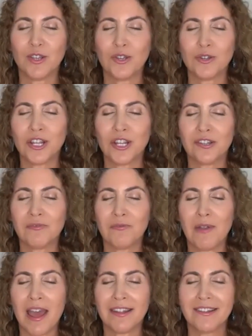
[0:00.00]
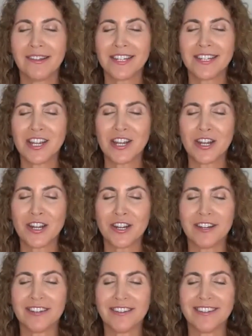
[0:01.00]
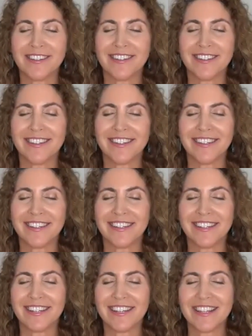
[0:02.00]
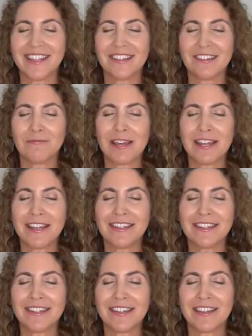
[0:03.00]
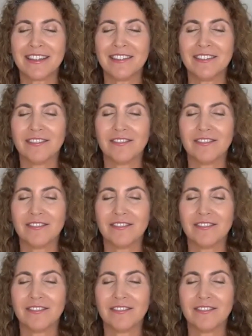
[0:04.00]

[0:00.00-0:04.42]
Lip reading: You just rest here in this witnessing,